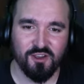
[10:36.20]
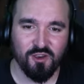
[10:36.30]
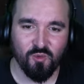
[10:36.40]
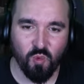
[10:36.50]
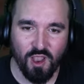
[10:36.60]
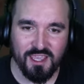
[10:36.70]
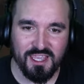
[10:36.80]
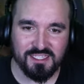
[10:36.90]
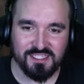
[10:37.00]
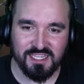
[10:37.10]
Why
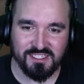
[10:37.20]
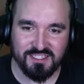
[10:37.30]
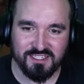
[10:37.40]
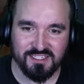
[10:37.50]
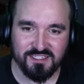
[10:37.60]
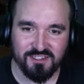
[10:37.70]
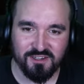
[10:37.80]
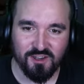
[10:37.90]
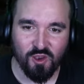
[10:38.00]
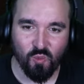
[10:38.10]
is this?
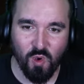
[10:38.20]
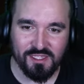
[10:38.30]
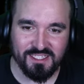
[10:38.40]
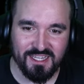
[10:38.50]
What